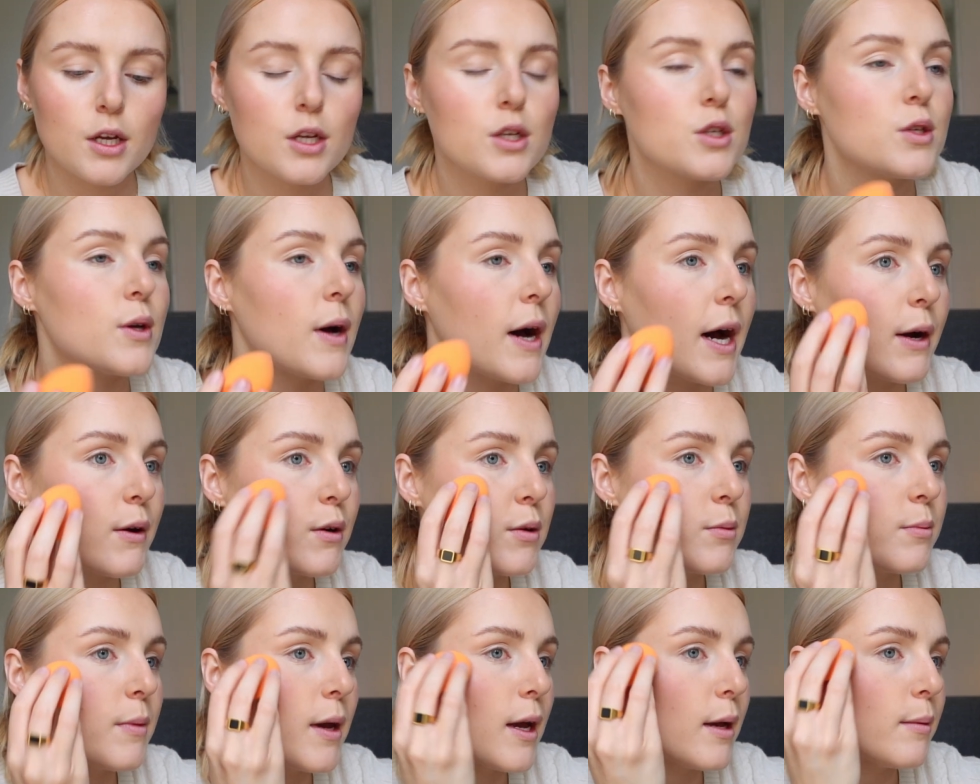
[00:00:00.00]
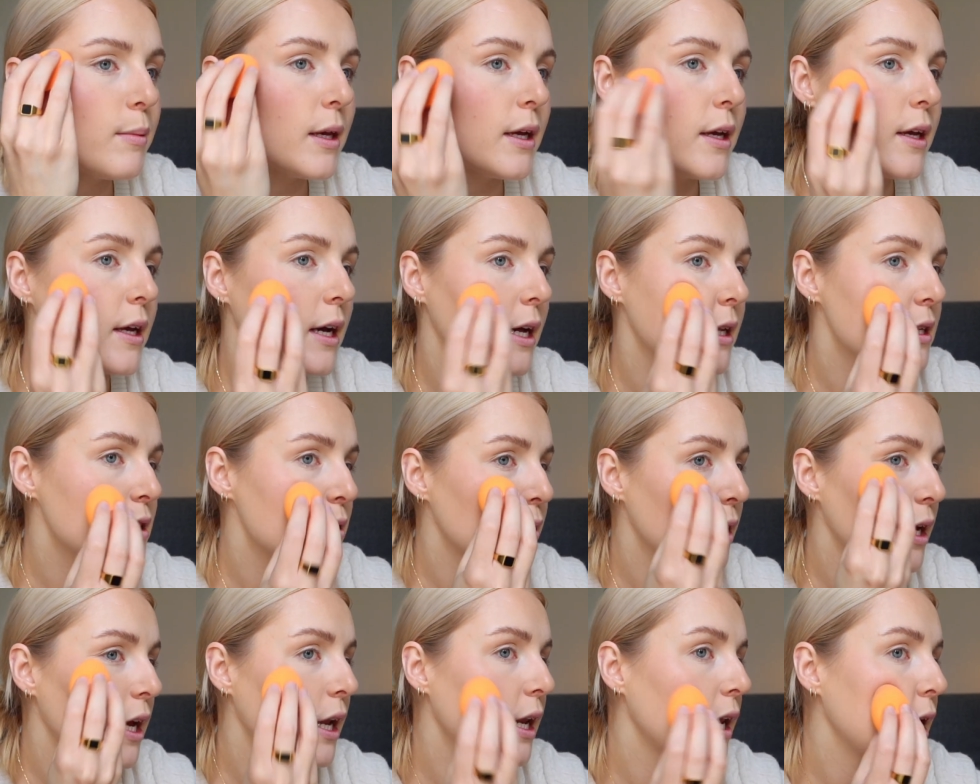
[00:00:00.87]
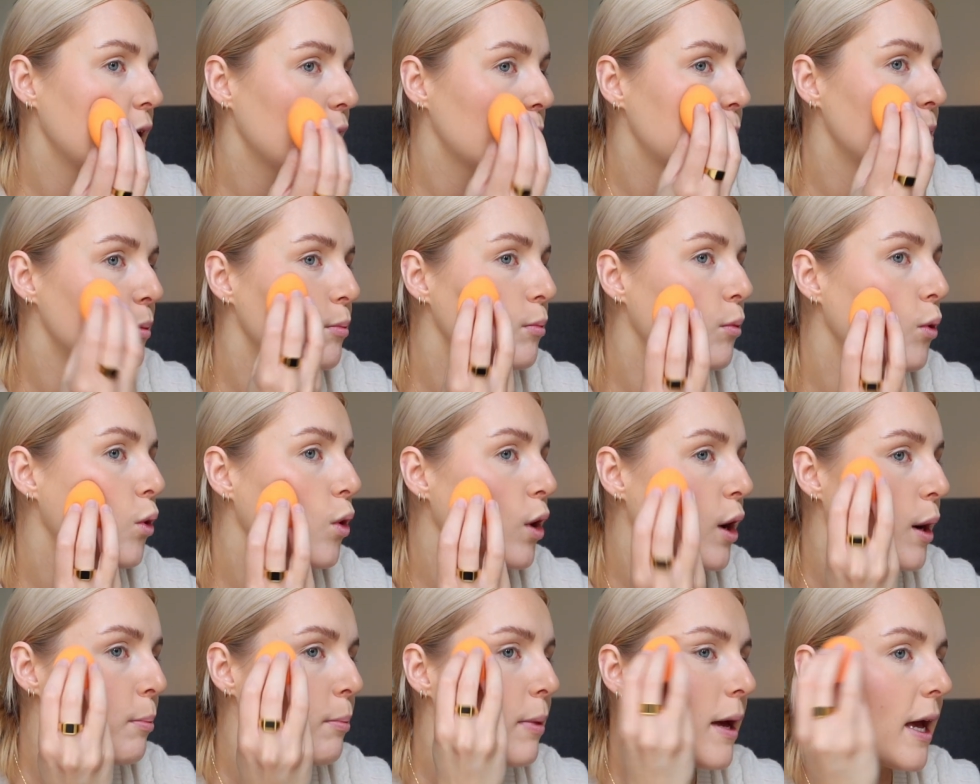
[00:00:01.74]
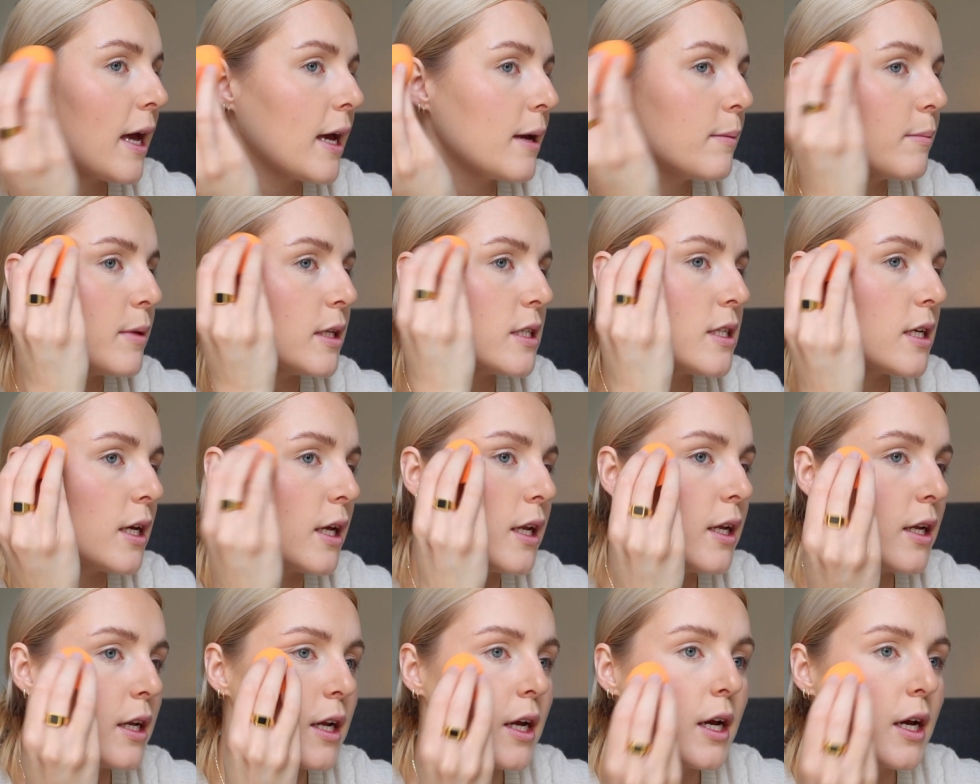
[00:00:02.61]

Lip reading: So I would maybe get something a little bit more pigmented.